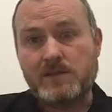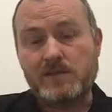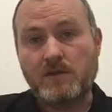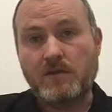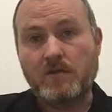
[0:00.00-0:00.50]

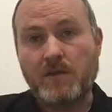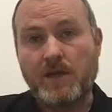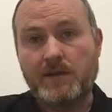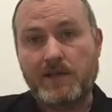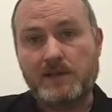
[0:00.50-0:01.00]
So
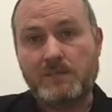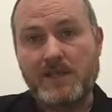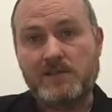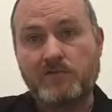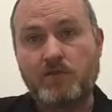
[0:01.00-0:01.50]
that's
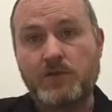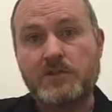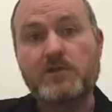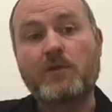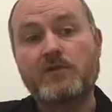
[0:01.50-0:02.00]
best
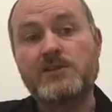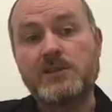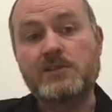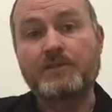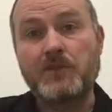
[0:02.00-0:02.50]
avoided. So if your
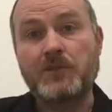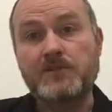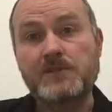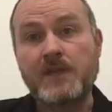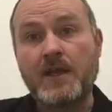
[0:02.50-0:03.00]
system
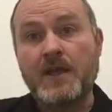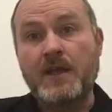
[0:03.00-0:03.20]
does